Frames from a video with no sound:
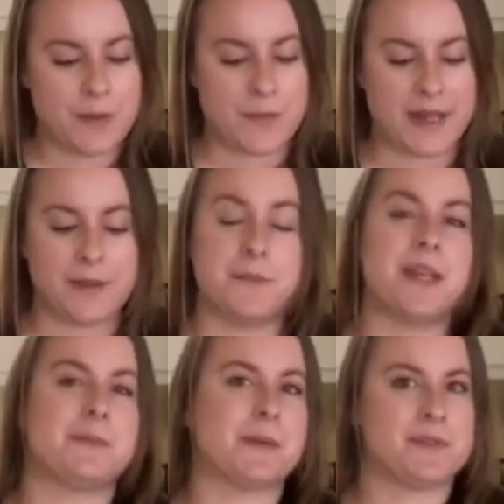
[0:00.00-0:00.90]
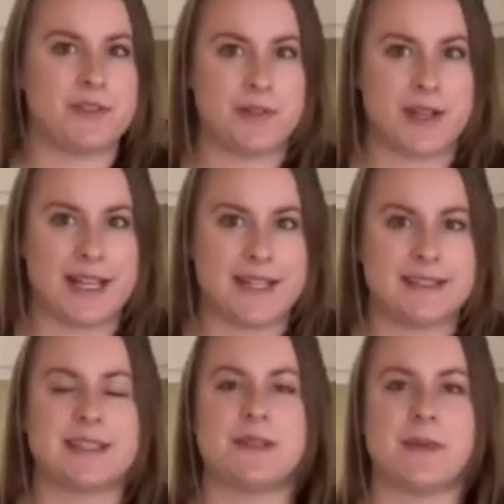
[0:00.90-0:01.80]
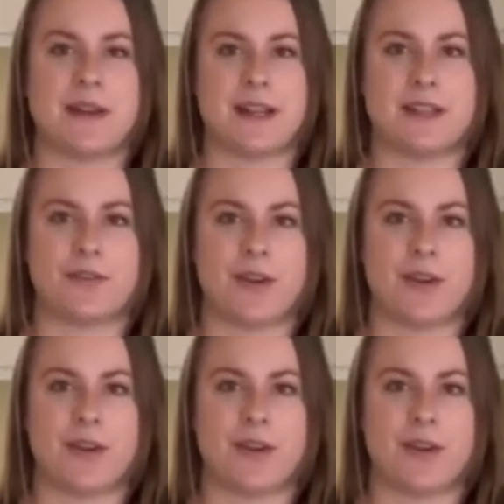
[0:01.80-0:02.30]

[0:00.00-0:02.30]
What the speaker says: But a minimum of 2 days to marinate in the